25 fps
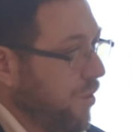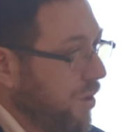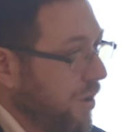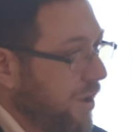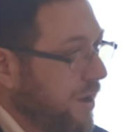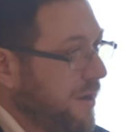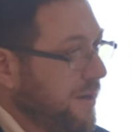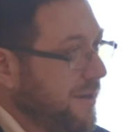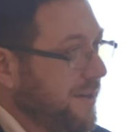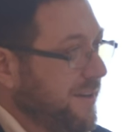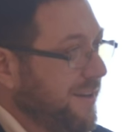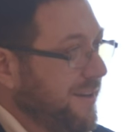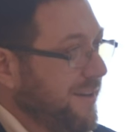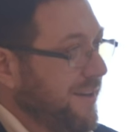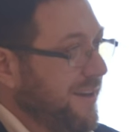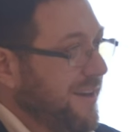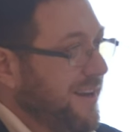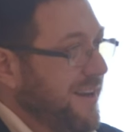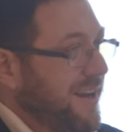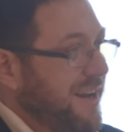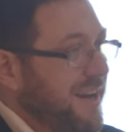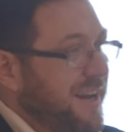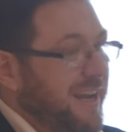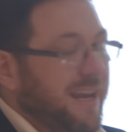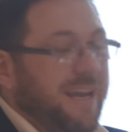work
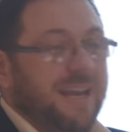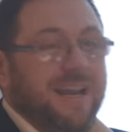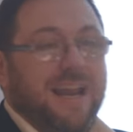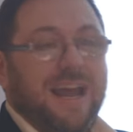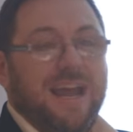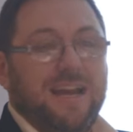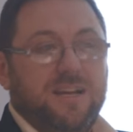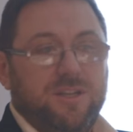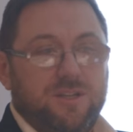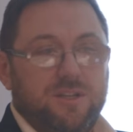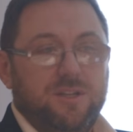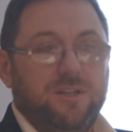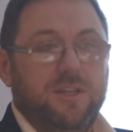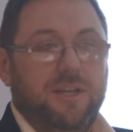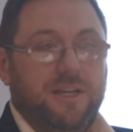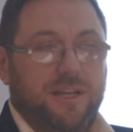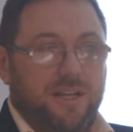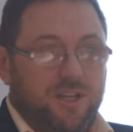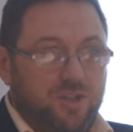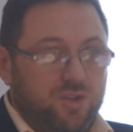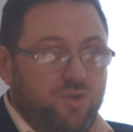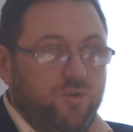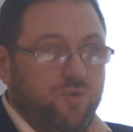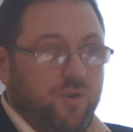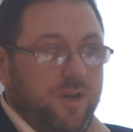in
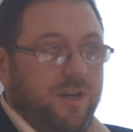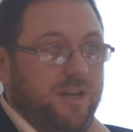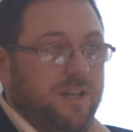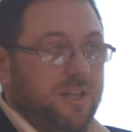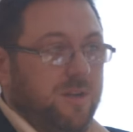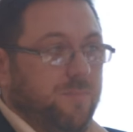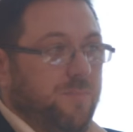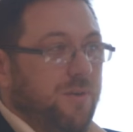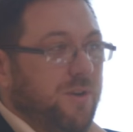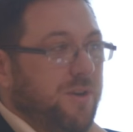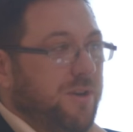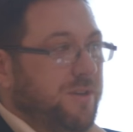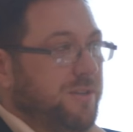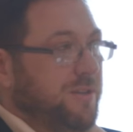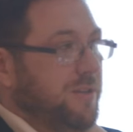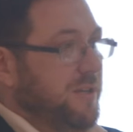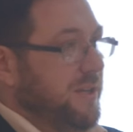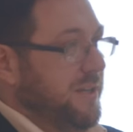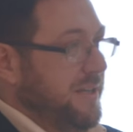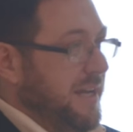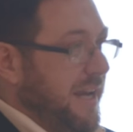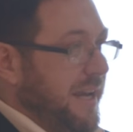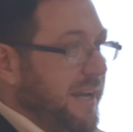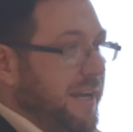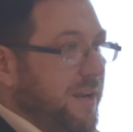actually treating the person
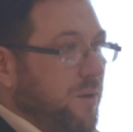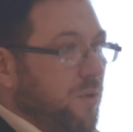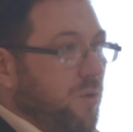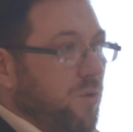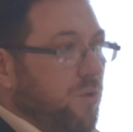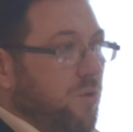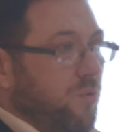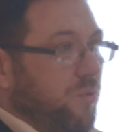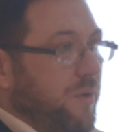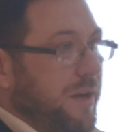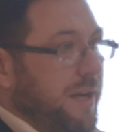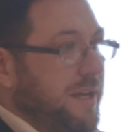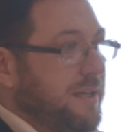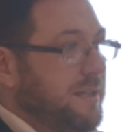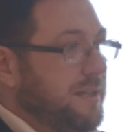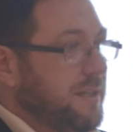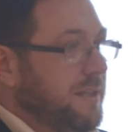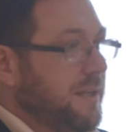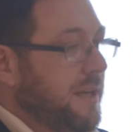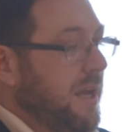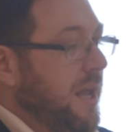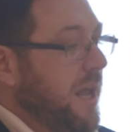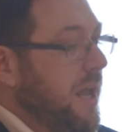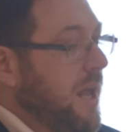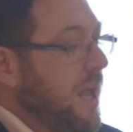and taking all the
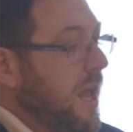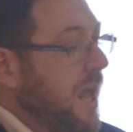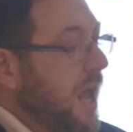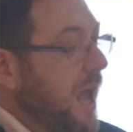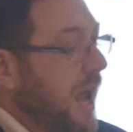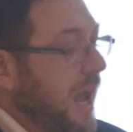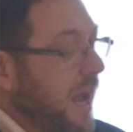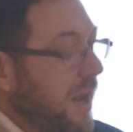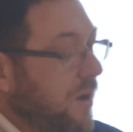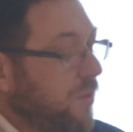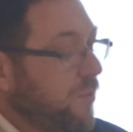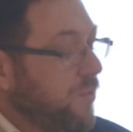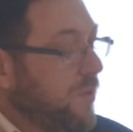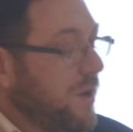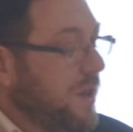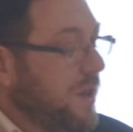risk. And